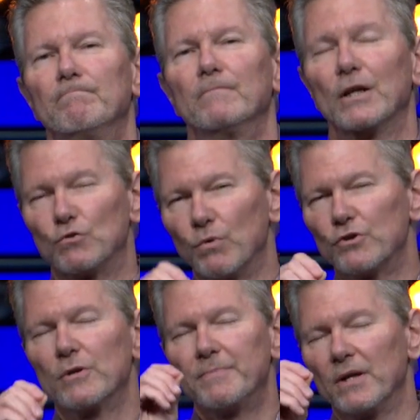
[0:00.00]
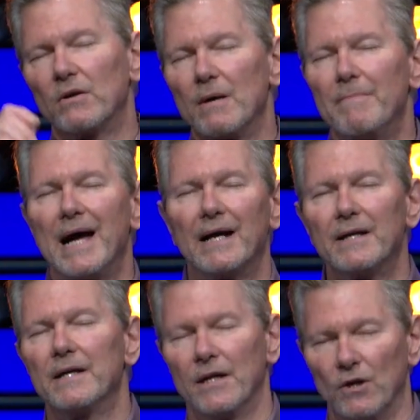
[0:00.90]
Let's worship, then I'll come
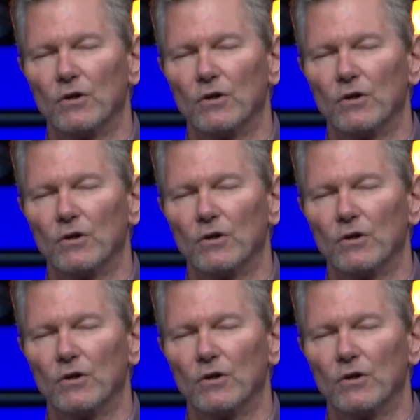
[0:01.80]
back and I'll